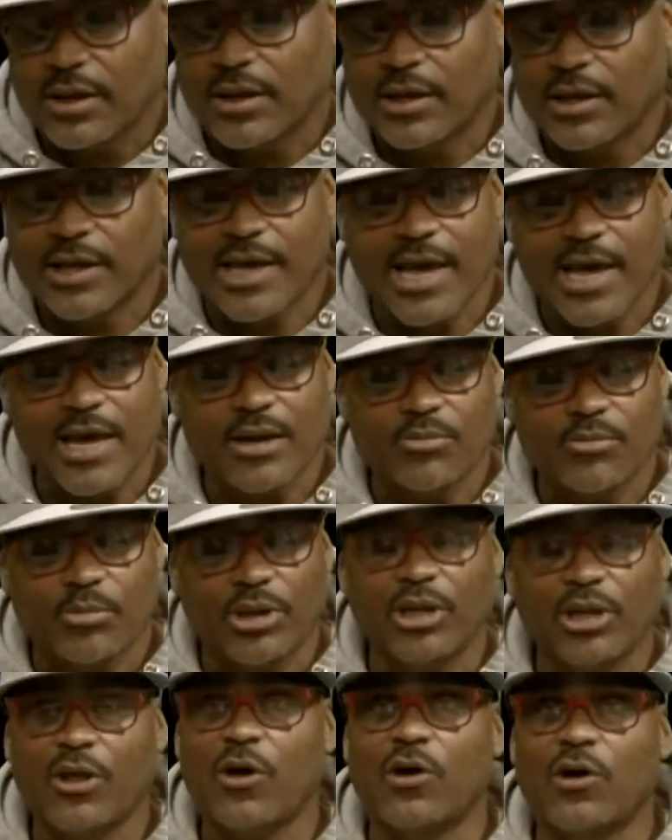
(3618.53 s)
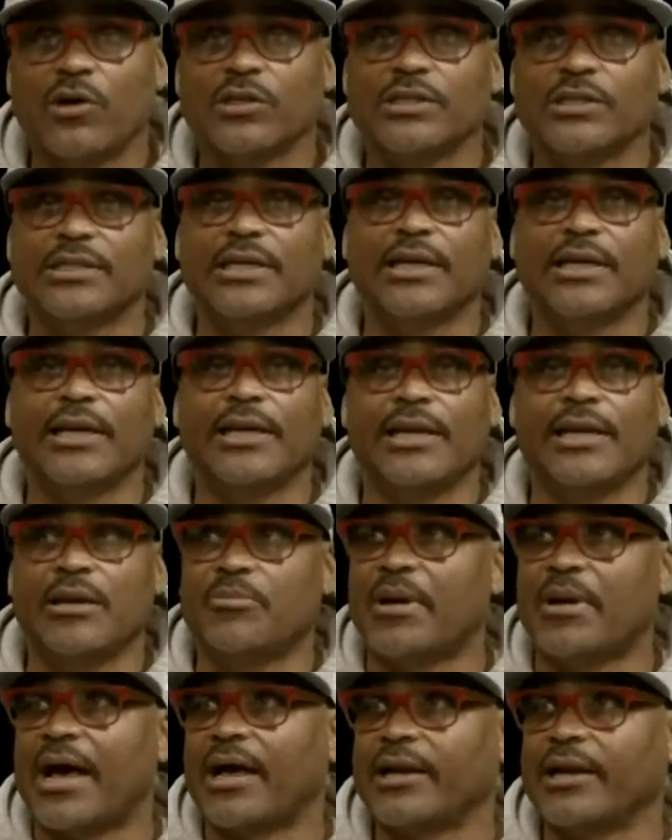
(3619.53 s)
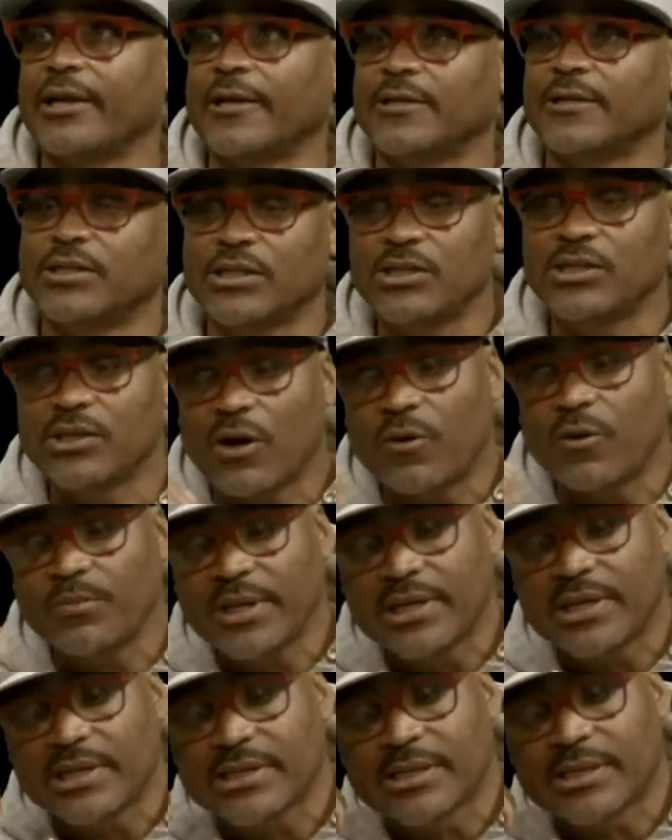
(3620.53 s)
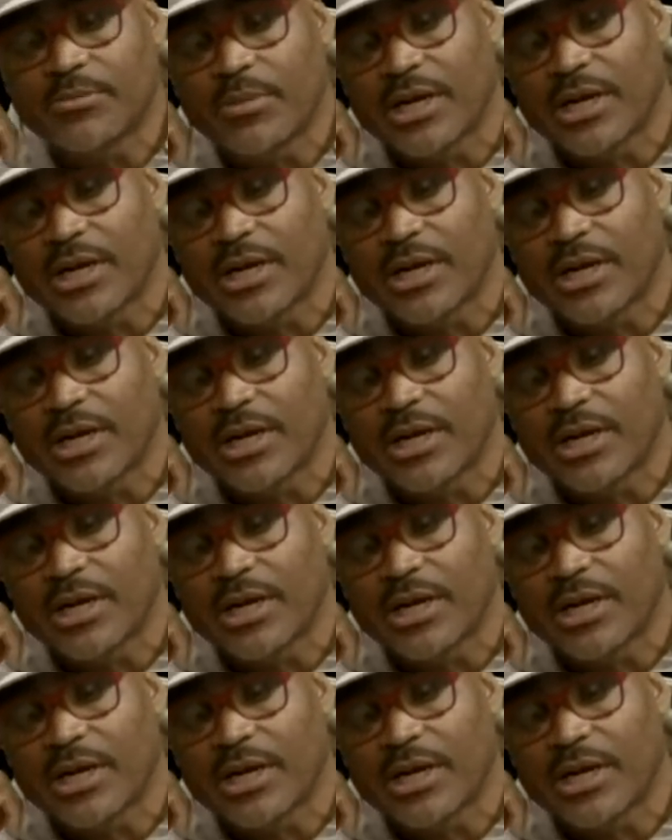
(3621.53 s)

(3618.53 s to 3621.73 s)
can't belong to anybody. She told me this in my